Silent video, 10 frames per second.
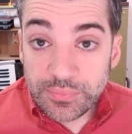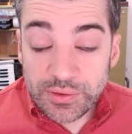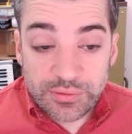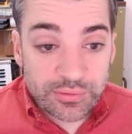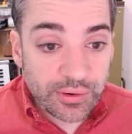
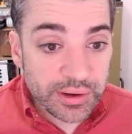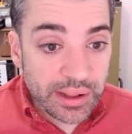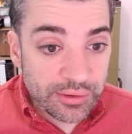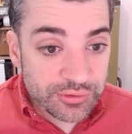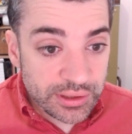That's an, they're
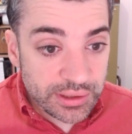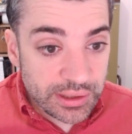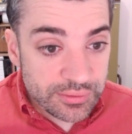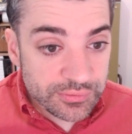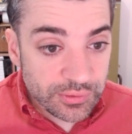analogy
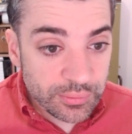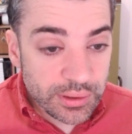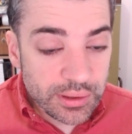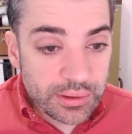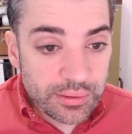indicators. So
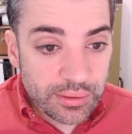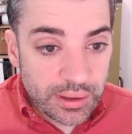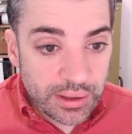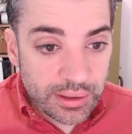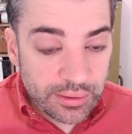
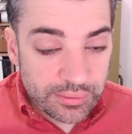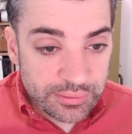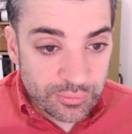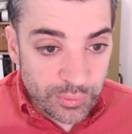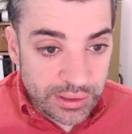uh,
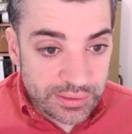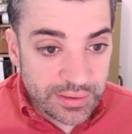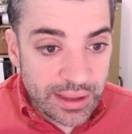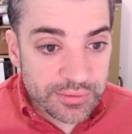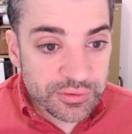you read it
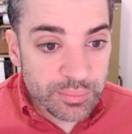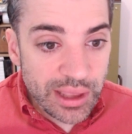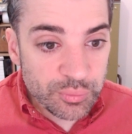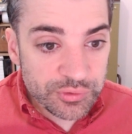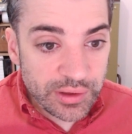as
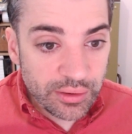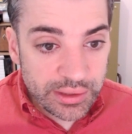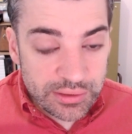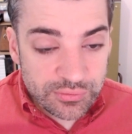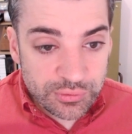mademoiselle
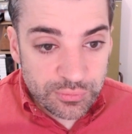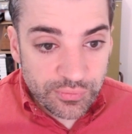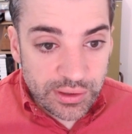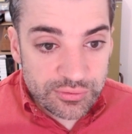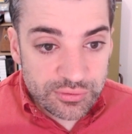is to
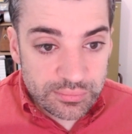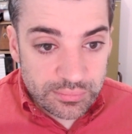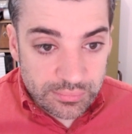French